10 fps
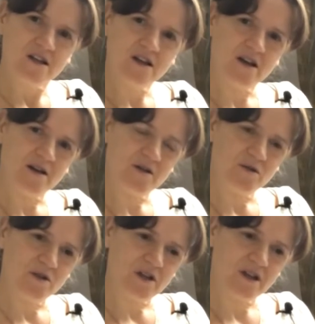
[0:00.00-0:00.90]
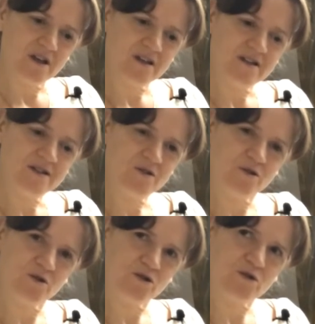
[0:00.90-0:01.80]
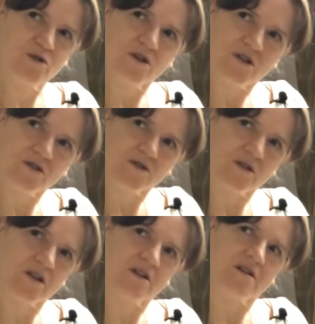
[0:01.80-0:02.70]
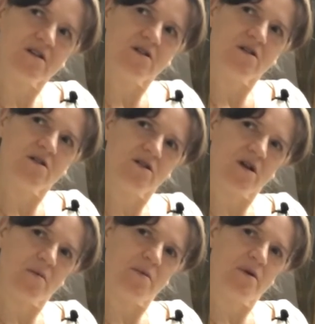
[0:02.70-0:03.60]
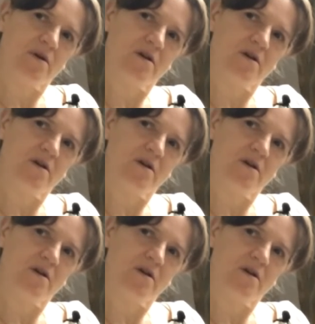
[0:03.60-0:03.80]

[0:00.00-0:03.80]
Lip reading: your ear to your shoulder, so you can look up,